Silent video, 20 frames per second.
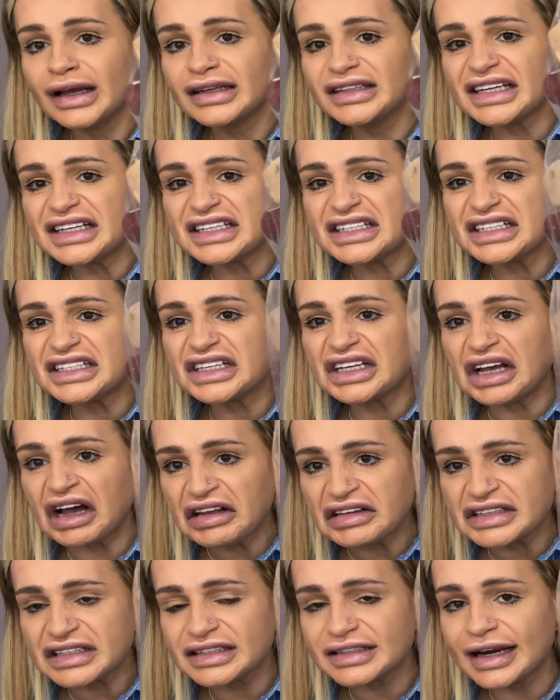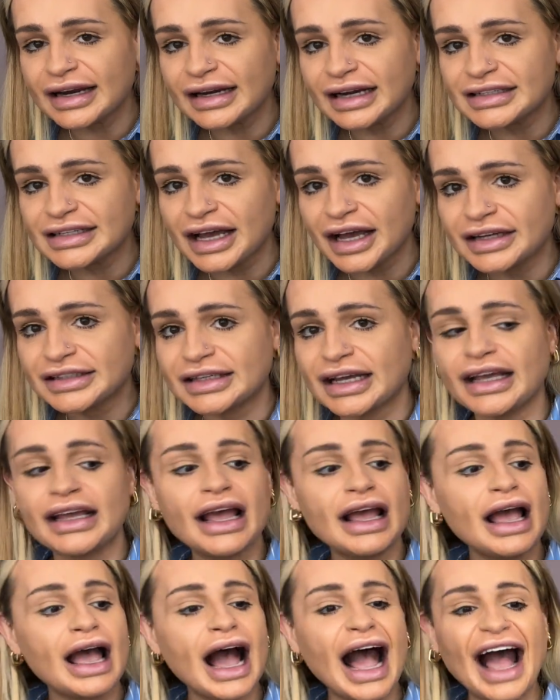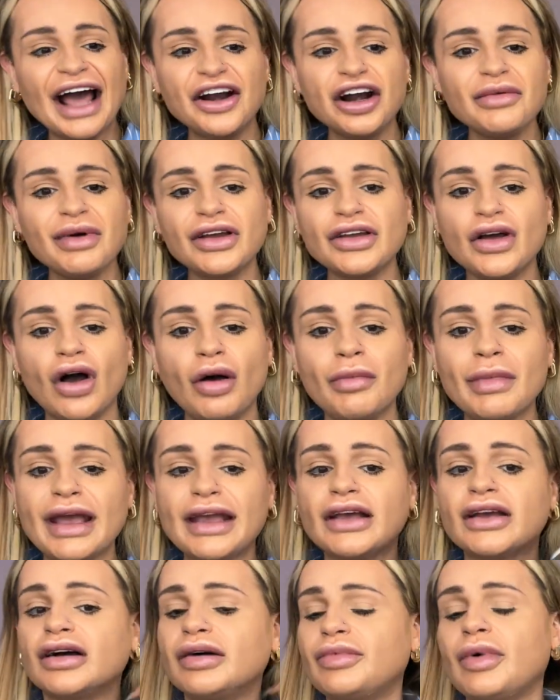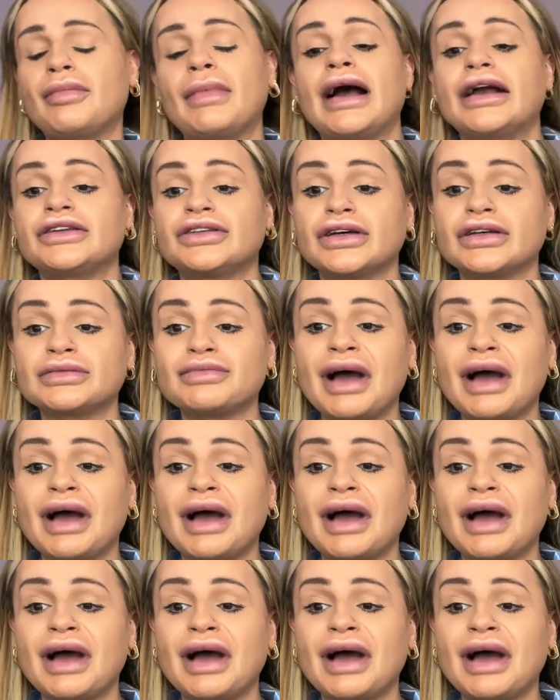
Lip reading: disgustingly dirty. I don't know what your makeup, but mine does.